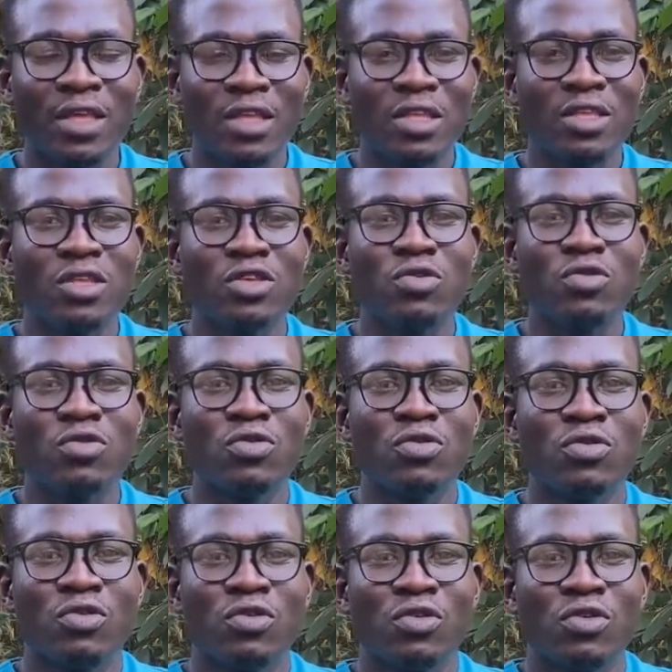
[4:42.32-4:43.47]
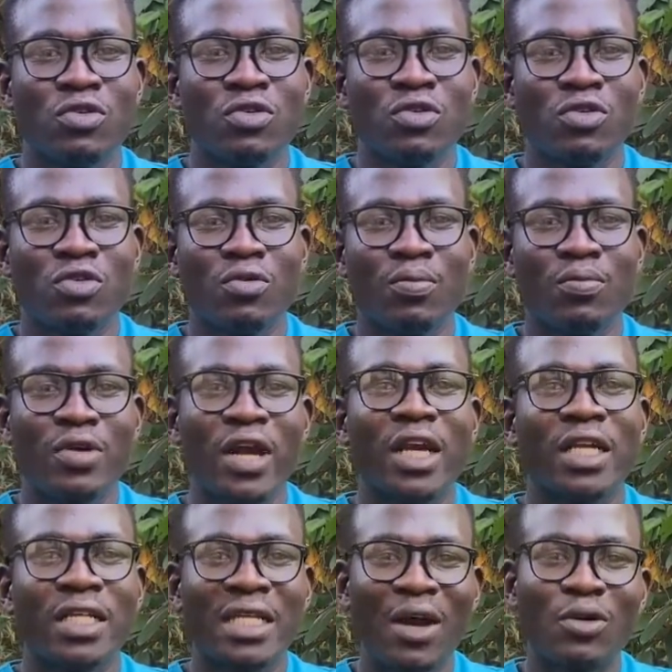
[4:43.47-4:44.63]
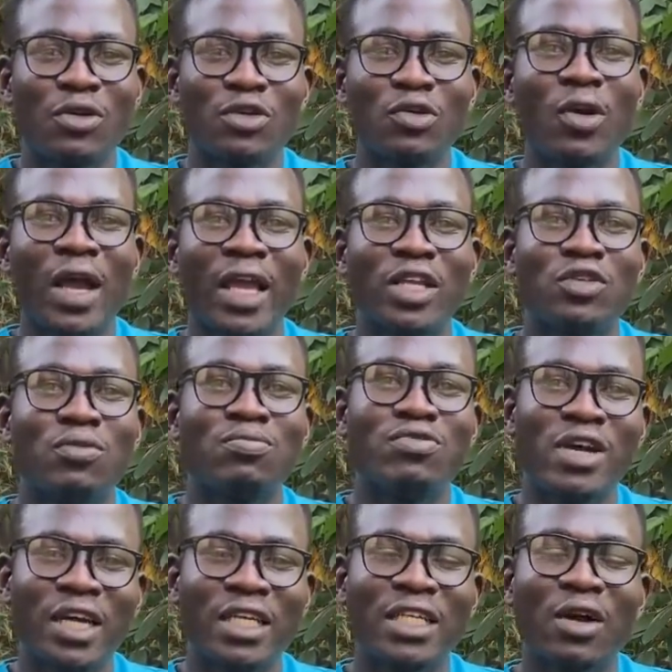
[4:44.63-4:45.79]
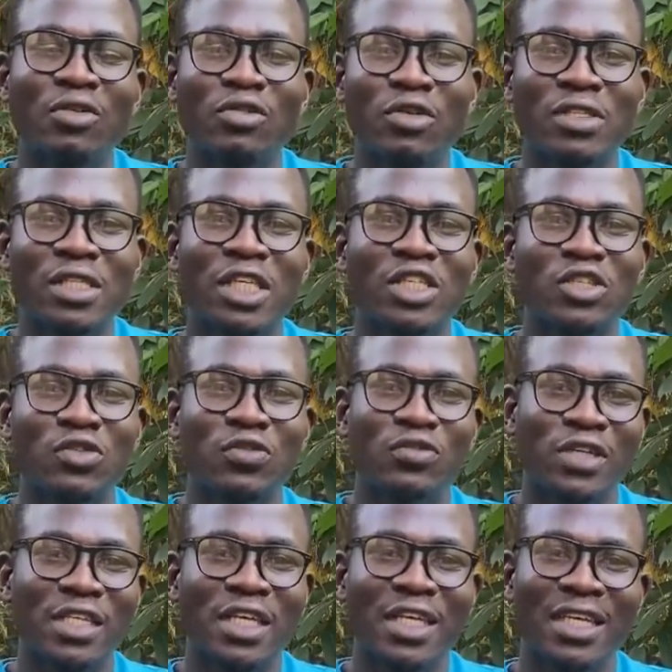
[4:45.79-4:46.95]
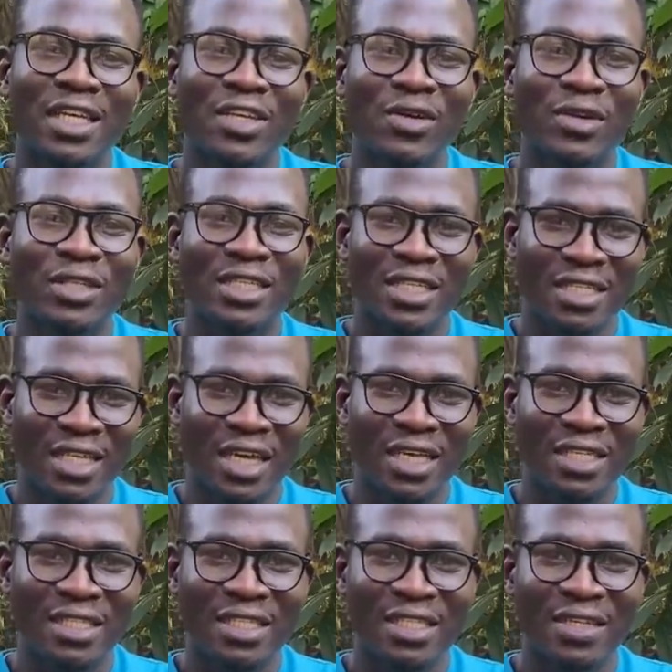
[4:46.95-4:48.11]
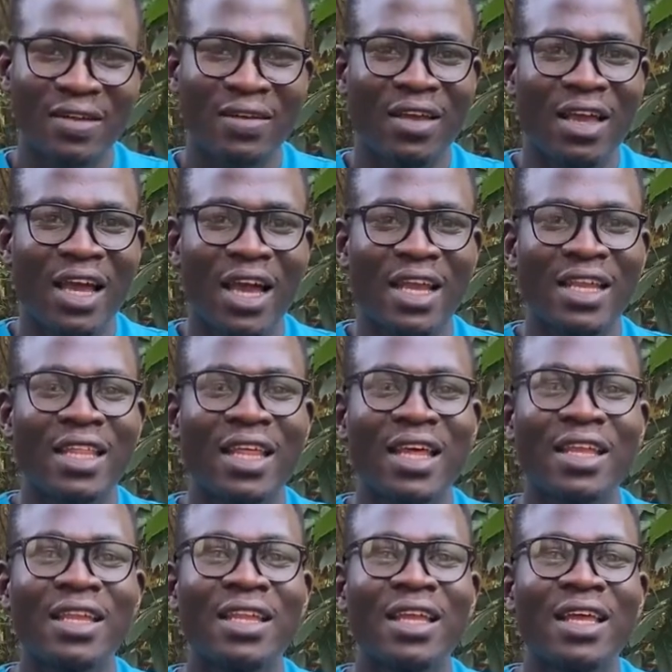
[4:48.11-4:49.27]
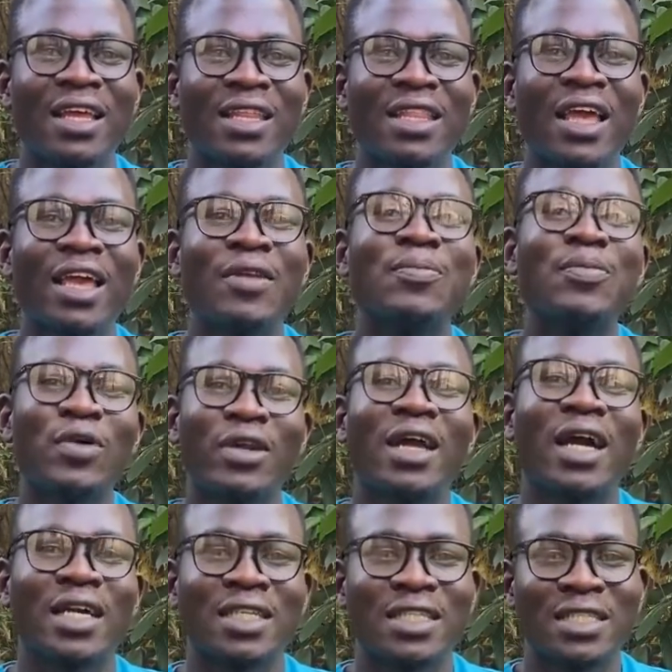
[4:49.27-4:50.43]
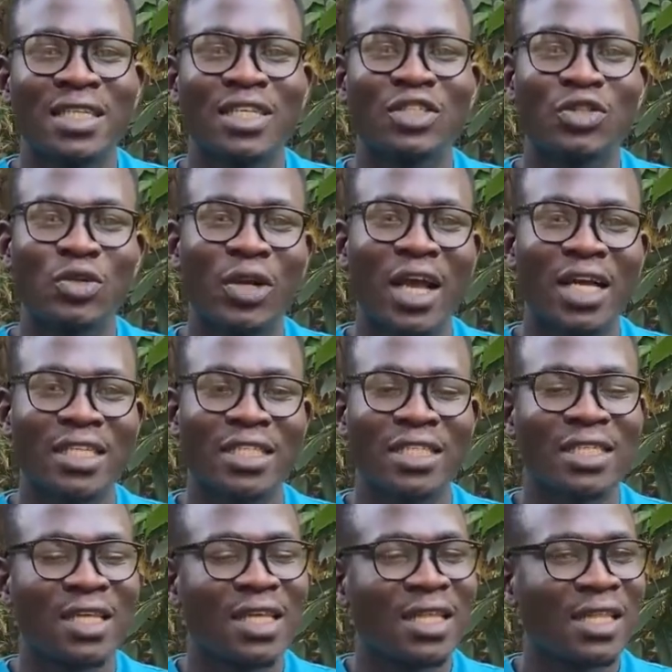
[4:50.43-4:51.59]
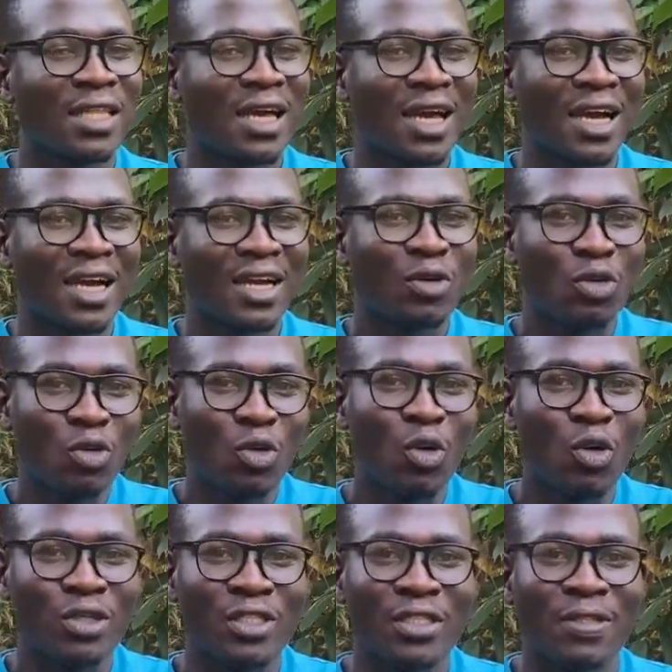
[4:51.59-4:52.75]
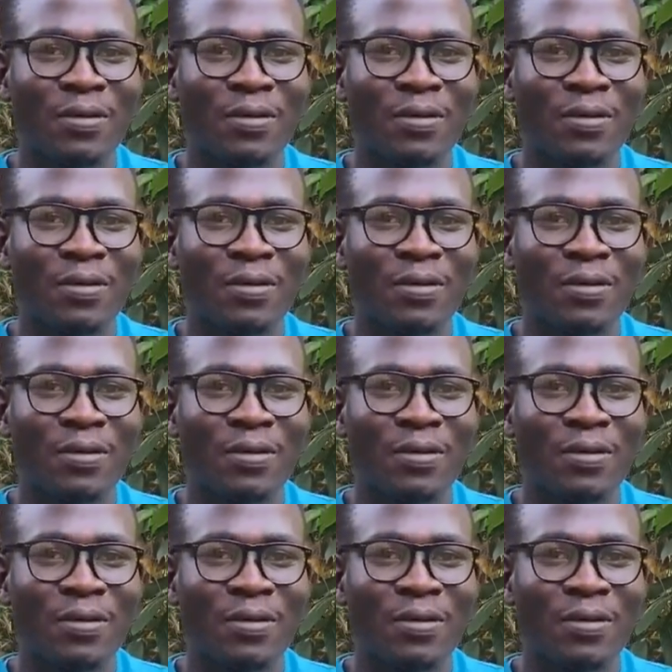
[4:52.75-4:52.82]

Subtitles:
you go ahead to break down those things you've eaten in your intestines, and then the end products, the sugars, the glucose,